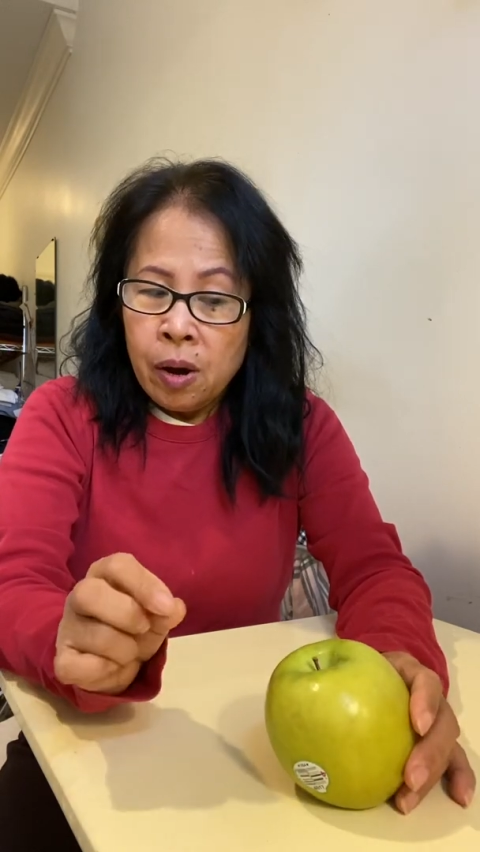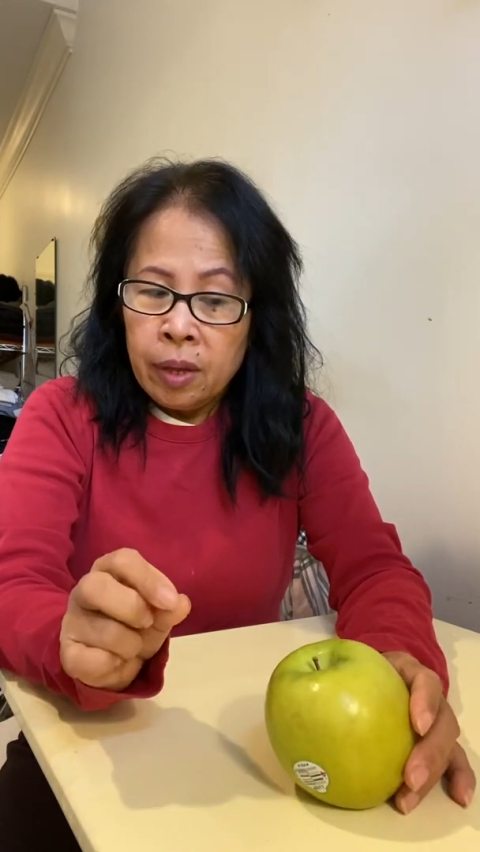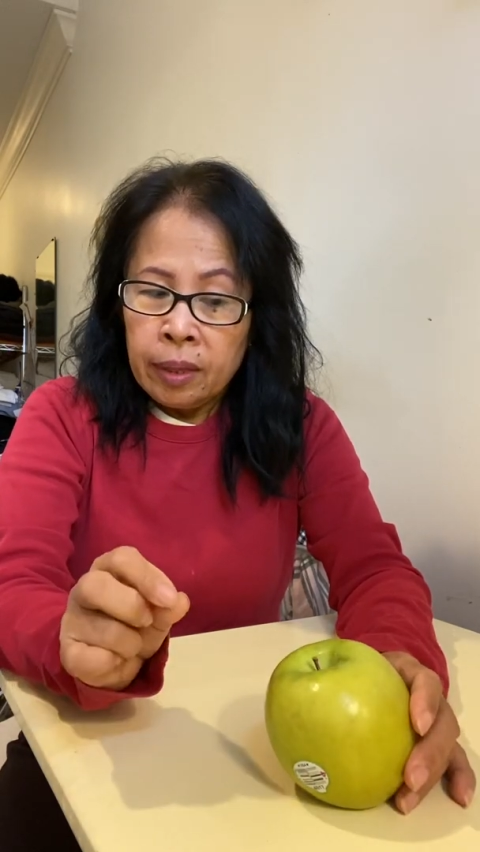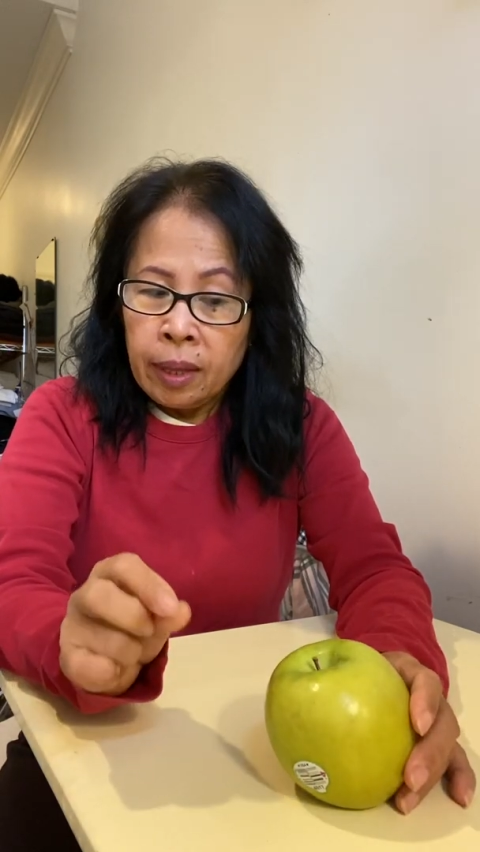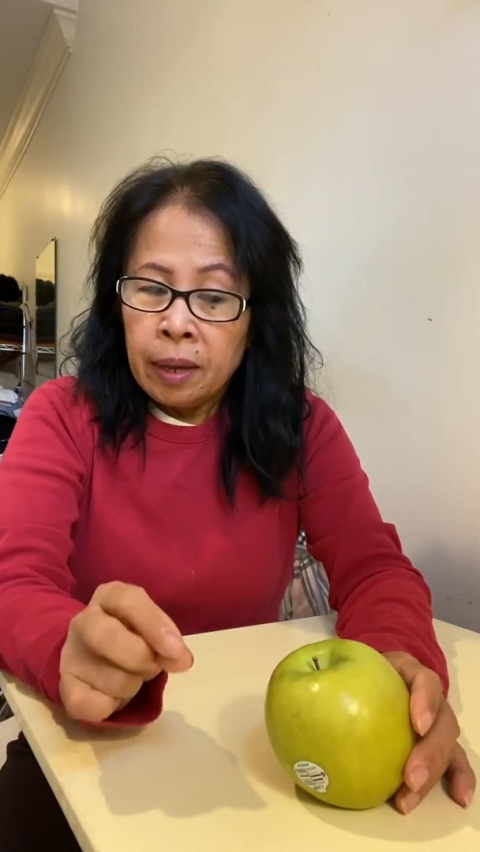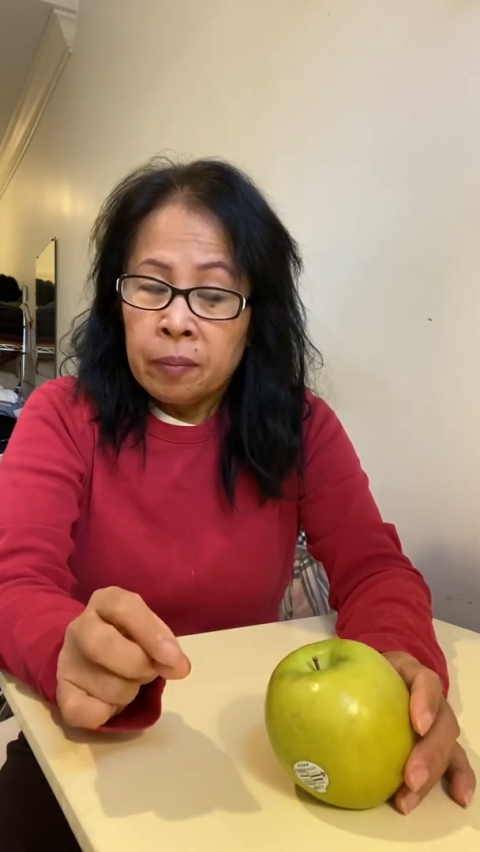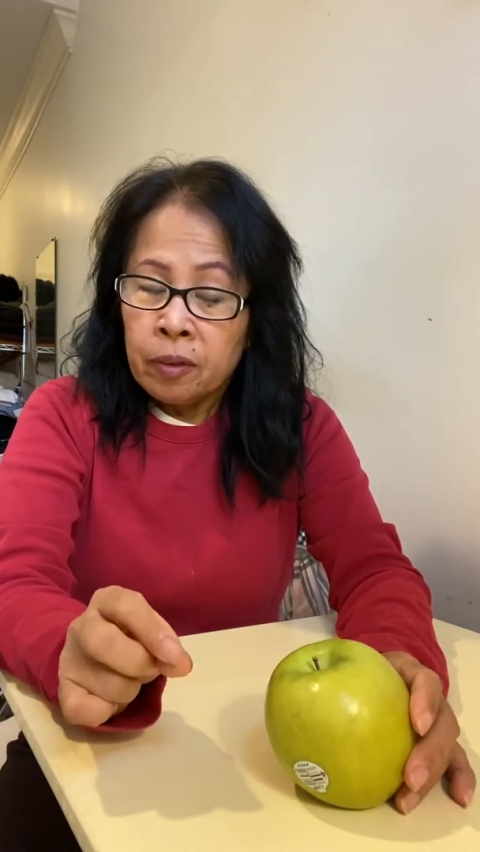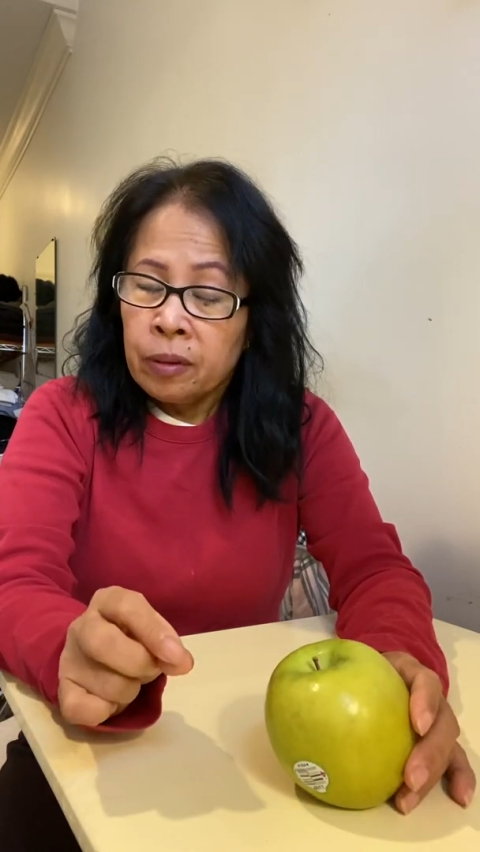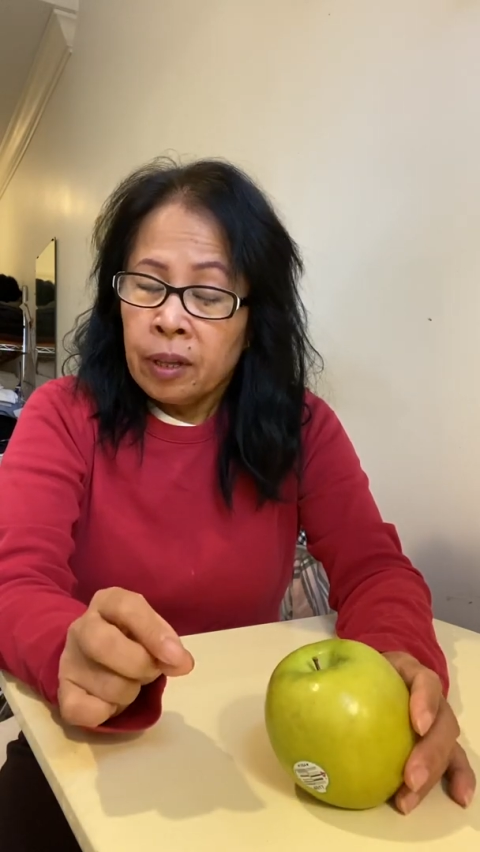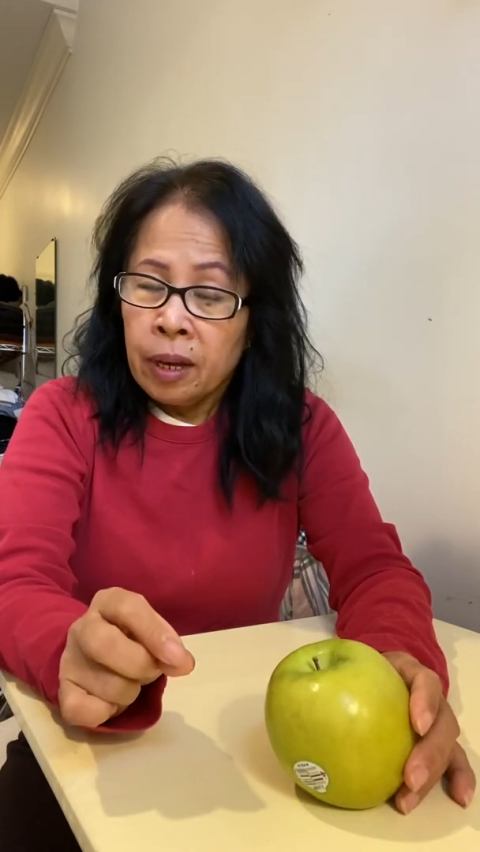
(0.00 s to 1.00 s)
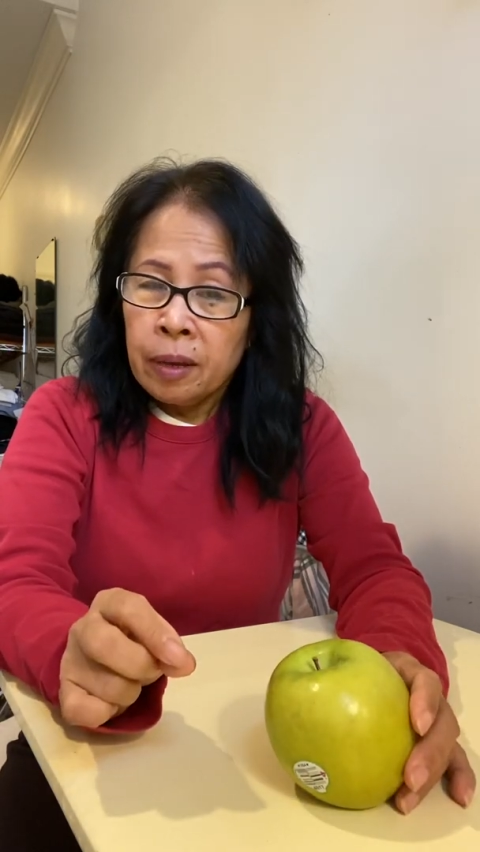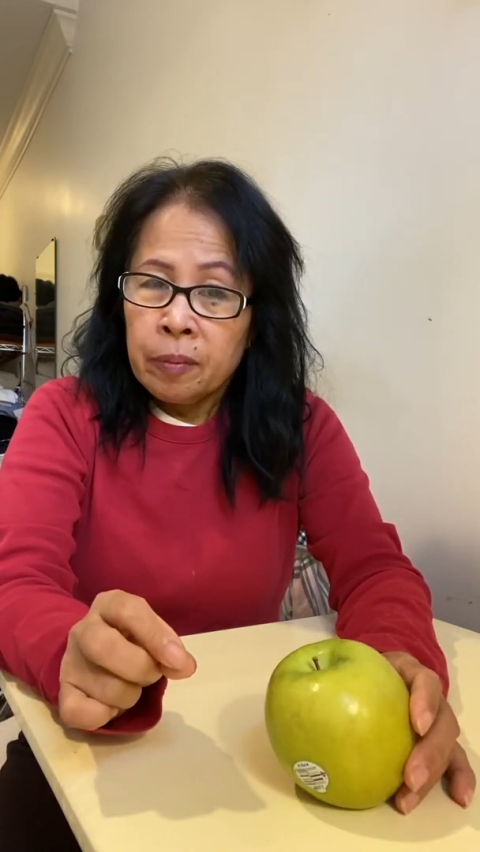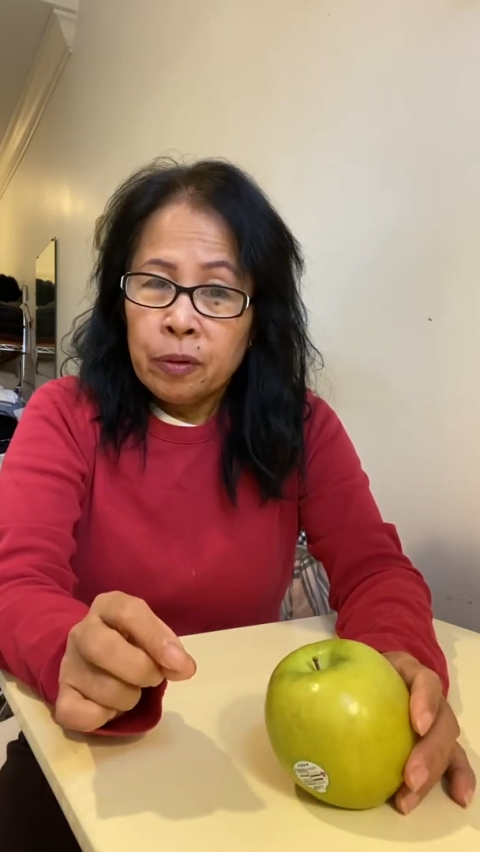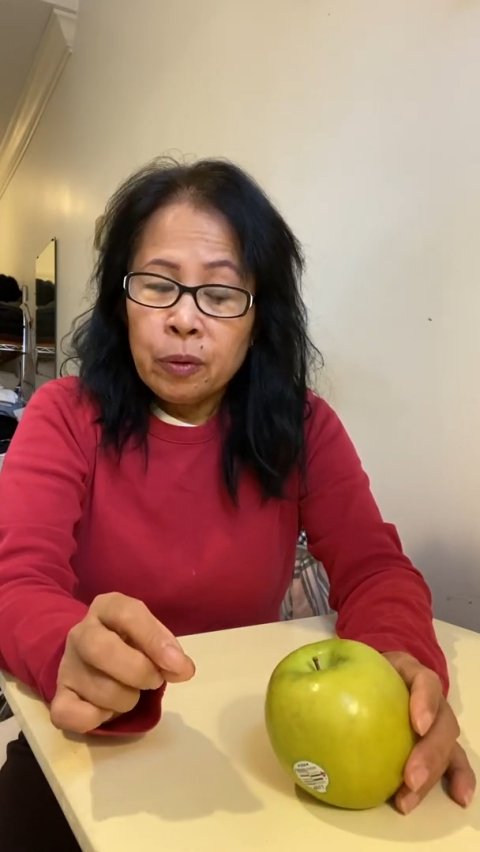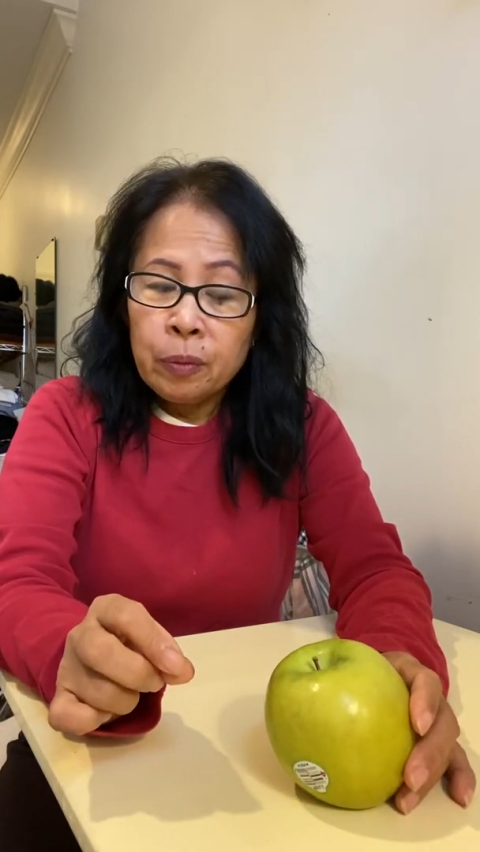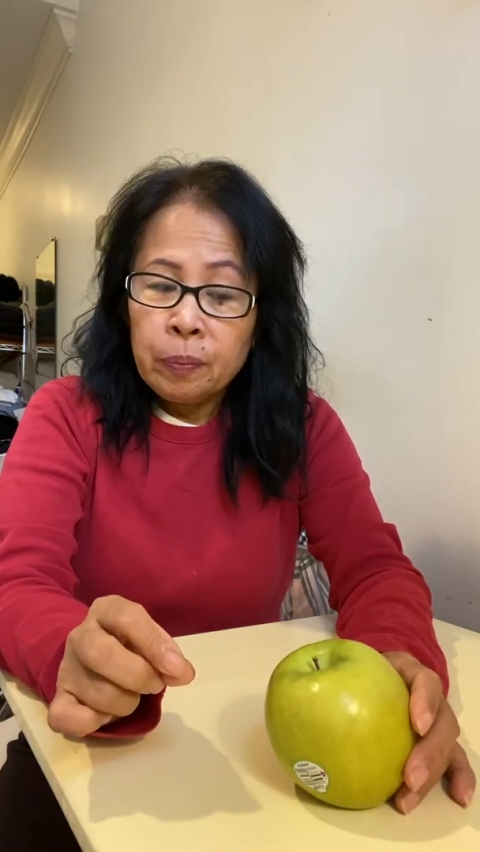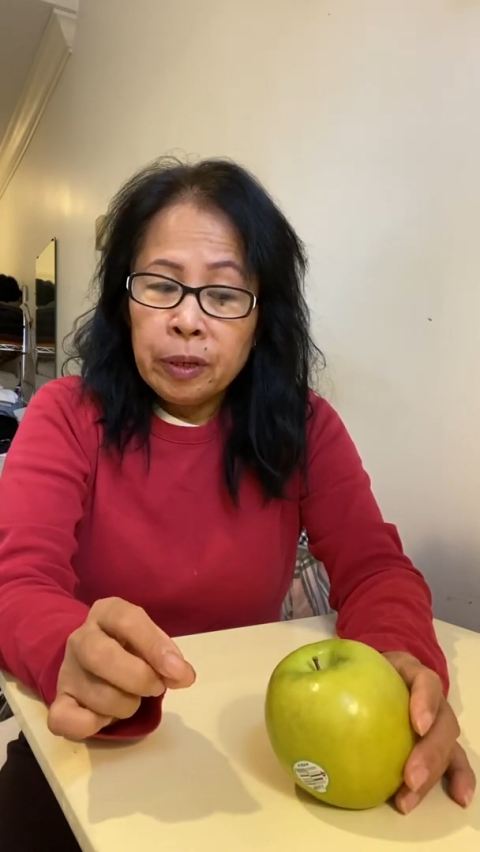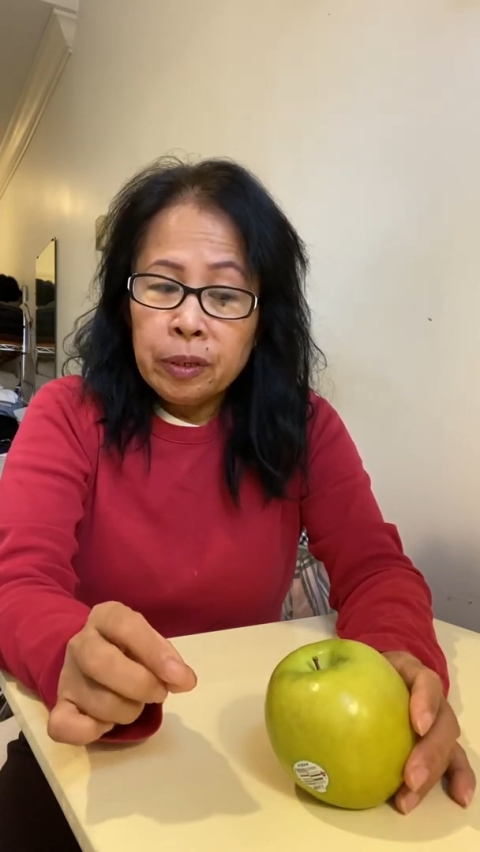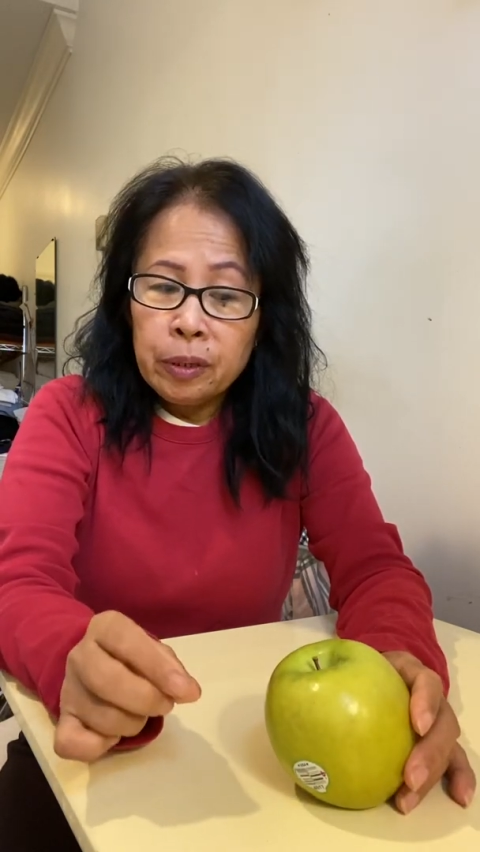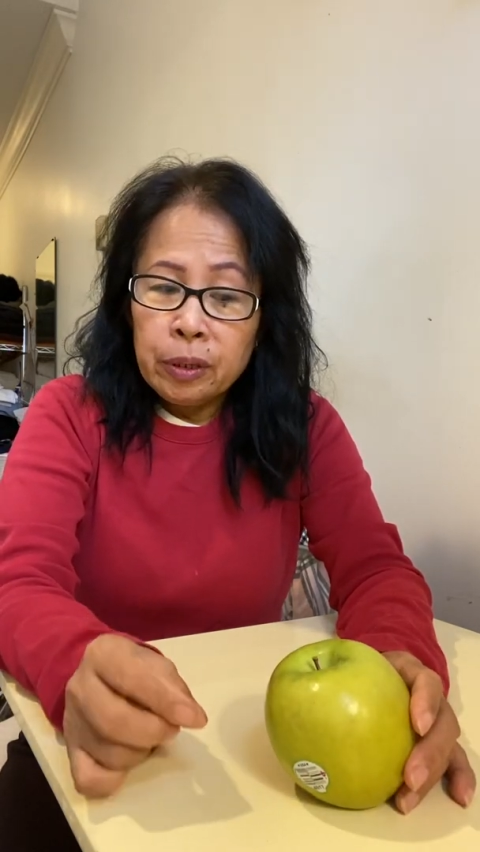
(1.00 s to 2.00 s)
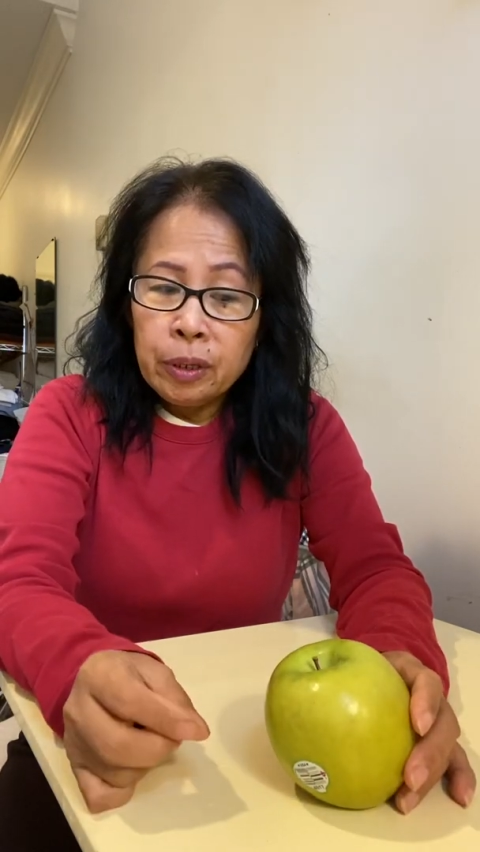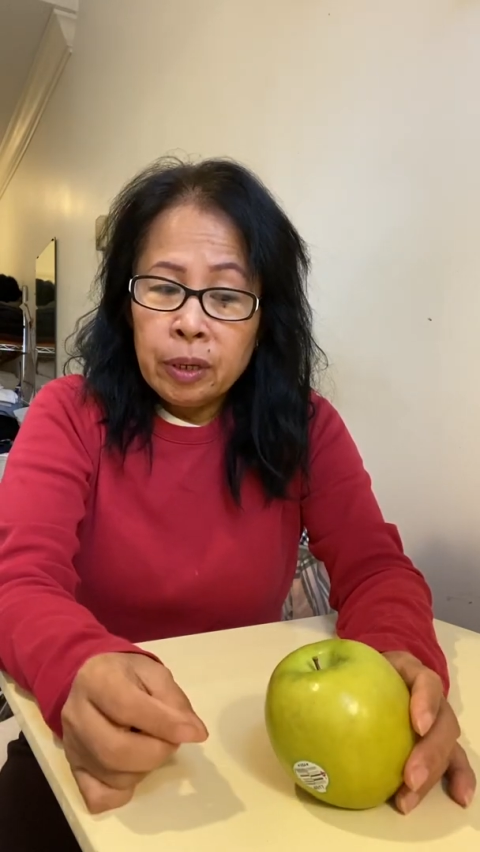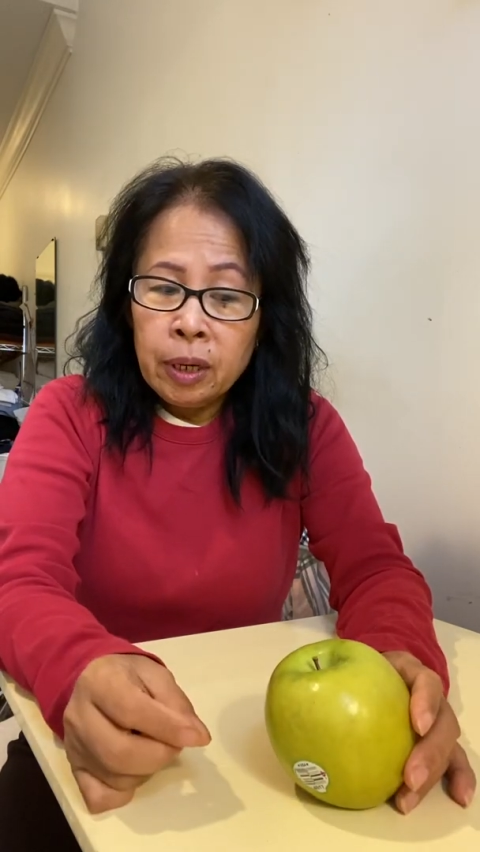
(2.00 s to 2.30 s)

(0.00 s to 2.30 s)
time to time you open your